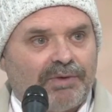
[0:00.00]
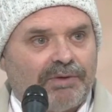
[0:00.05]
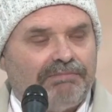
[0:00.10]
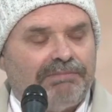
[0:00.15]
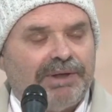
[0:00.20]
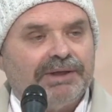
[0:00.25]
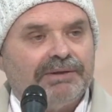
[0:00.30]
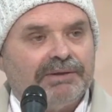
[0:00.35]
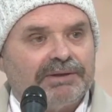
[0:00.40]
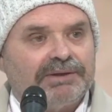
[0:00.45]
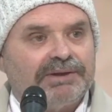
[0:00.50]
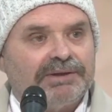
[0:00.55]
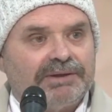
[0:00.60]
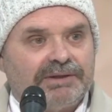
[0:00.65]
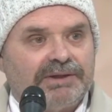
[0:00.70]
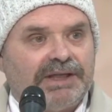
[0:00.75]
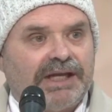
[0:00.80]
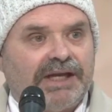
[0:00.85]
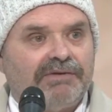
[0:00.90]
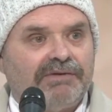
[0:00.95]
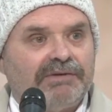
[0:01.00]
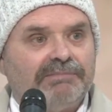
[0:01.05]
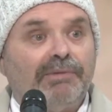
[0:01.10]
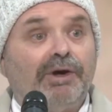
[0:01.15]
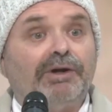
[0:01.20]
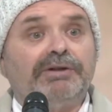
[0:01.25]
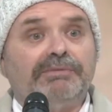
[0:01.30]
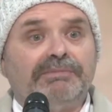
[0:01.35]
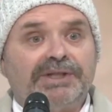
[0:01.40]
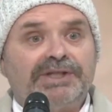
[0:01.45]
built, even
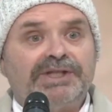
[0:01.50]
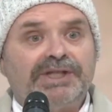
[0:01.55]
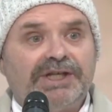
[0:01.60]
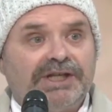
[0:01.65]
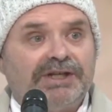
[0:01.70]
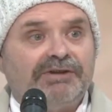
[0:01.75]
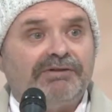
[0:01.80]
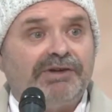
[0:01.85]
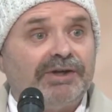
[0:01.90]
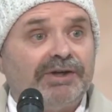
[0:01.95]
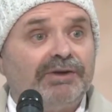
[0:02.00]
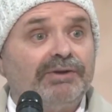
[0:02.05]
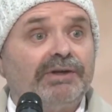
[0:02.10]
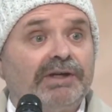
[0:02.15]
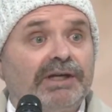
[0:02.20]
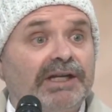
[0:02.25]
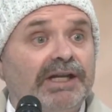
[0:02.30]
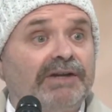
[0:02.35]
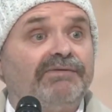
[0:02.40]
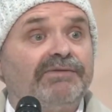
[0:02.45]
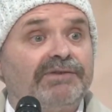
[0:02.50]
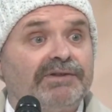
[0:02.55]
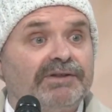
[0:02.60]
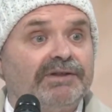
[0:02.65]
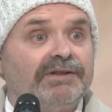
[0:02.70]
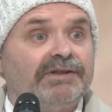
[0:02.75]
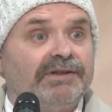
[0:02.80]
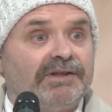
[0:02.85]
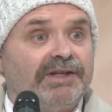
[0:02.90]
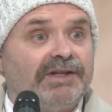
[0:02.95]
modern machinery couldn't lift
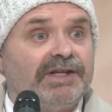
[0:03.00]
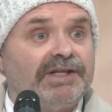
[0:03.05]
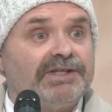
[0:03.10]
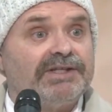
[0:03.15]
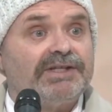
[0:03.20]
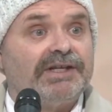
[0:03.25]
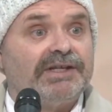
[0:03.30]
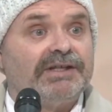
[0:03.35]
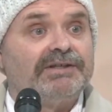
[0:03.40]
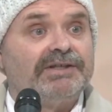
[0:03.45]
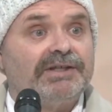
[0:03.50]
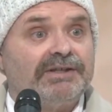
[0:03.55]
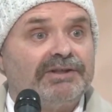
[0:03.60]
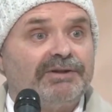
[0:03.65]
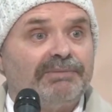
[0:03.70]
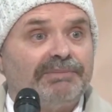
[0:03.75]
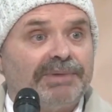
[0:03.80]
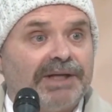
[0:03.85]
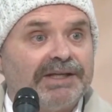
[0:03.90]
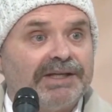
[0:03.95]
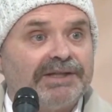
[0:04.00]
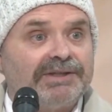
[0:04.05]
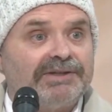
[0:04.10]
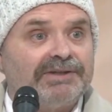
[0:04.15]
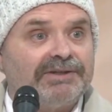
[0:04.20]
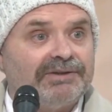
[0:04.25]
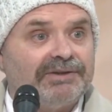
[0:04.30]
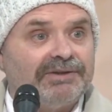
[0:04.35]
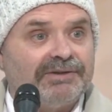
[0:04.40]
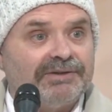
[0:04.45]
these things into place,
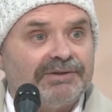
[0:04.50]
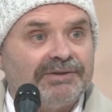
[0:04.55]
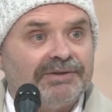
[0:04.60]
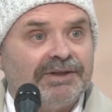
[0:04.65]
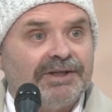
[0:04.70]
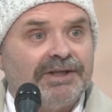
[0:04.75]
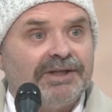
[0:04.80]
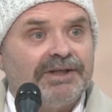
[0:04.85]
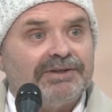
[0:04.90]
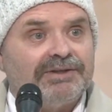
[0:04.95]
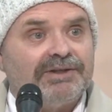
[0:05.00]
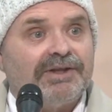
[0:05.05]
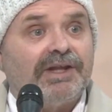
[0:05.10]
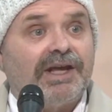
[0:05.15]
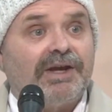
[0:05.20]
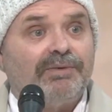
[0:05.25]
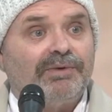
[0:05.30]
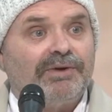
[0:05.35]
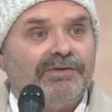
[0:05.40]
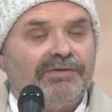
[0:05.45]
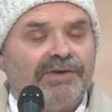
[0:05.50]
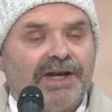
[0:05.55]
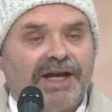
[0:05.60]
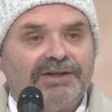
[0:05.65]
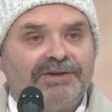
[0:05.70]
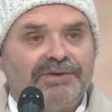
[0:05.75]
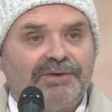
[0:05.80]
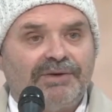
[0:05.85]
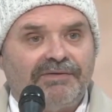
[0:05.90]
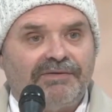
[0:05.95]
So they would have
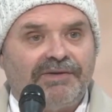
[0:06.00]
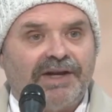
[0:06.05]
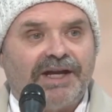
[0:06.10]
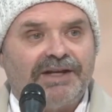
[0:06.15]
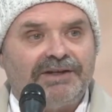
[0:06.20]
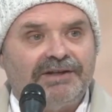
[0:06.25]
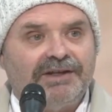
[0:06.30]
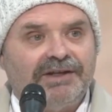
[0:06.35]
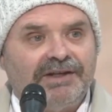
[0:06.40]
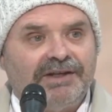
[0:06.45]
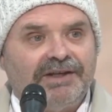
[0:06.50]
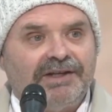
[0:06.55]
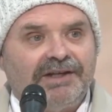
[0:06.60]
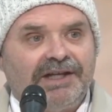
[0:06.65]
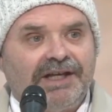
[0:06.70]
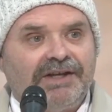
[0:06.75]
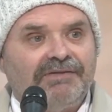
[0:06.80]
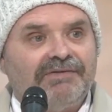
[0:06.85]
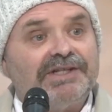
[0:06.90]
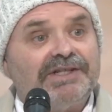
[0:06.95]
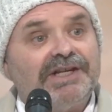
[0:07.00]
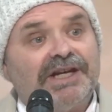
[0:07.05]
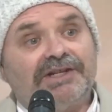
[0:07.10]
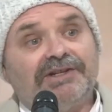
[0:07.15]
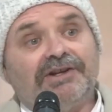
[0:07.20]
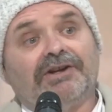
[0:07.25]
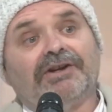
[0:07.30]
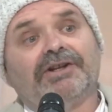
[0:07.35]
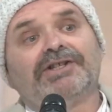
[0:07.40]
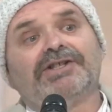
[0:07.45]
had even
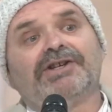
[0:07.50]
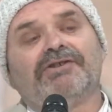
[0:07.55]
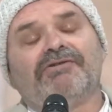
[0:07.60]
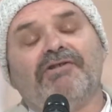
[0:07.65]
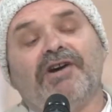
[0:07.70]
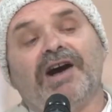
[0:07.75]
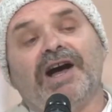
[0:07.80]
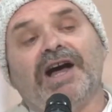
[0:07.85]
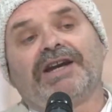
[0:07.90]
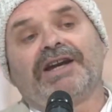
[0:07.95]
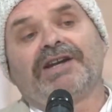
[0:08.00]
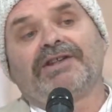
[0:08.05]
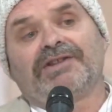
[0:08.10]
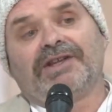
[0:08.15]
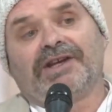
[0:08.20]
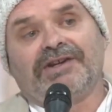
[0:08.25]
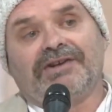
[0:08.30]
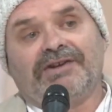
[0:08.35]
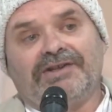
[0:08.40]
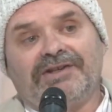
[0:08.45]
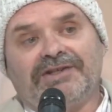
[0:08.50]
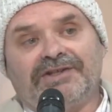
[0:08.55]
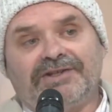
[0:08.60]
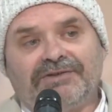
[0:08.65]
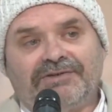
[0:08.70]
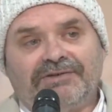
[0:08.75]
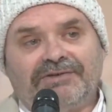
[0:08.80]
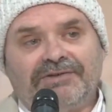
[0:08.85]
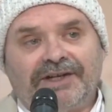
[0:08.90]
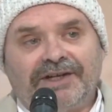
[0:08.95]
technology right at the end of the
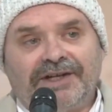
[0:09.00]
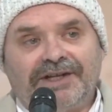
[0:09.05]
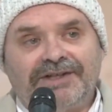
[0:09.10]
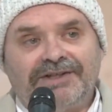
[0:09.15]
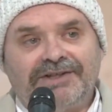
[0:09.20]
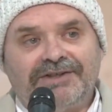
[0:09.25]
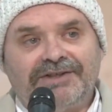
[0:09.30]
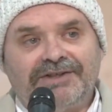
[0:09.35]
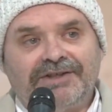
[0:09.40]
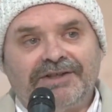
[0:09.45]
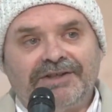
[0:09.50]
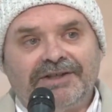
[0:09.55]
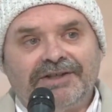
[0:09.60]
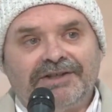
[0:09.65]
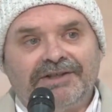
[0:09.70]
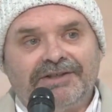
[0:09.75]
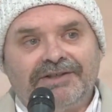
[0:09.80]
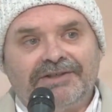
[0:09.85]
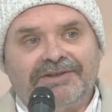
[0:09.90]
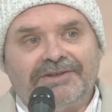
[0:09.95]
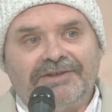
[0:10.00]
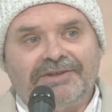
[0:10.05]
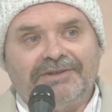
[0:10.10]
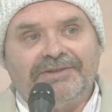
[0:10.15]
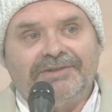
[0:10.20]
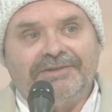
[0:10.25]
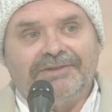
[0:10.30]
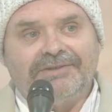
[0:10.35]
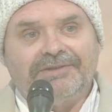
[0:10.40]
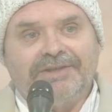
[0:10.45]
Silver Age. So,
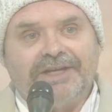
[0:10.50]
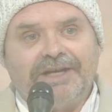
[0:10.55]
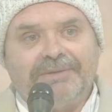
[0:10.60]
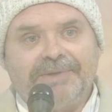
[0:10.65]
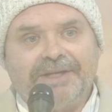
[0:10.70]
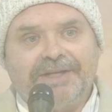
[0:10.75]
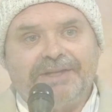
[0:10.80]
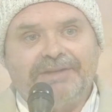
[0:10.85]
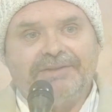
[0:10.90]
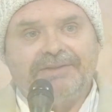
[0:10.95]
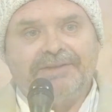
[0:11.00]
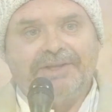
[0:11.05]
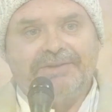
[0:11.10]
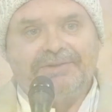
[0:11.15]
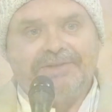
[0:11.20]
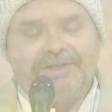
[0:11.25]
there was